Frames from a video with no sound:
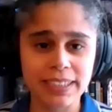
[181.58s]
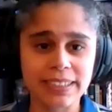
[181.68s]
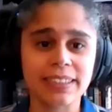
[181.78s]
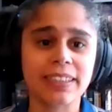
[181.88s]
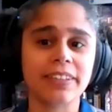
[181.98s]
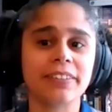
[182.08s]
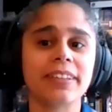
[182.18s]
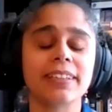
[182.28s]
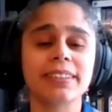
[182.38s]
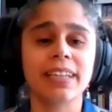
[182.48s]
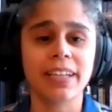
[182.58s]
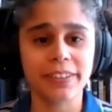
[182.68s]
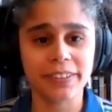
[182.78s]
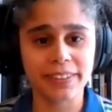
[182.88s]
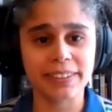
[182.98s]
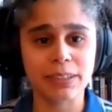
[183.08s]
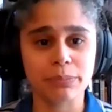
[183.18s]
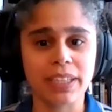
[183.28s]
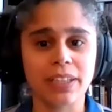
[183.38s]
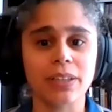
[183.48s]
it's another thing entirely to
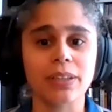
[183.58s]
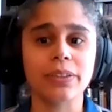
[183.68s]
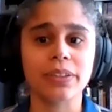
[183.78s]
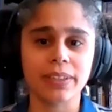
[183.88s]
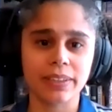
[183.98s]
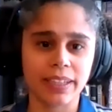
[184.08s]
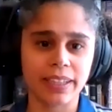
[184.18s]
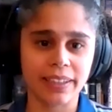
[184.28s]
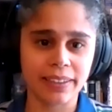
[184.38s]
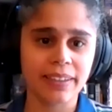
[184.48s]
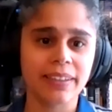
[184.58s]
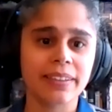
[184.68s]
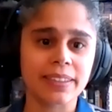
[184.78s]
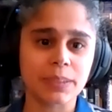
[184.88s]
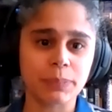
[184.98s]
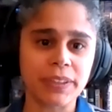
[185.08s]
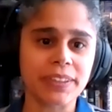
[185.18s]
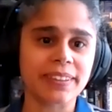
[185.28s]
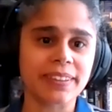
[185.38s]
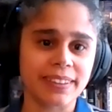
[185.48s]
make it look like the
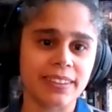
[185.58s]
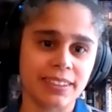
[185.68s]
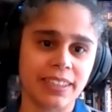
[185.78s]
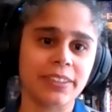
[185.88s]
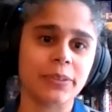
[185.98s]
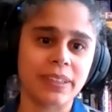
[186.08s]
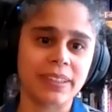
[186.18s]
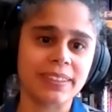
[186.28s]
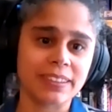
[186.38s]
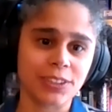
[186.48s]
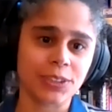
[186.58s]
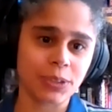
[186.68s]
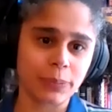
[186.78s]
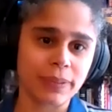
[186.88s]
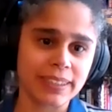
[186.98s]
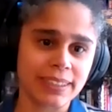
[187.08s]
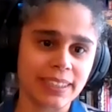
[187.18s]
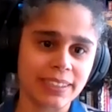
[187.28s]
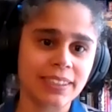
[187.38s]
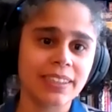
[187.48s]
spirit that the designer wanted it to show up on stage.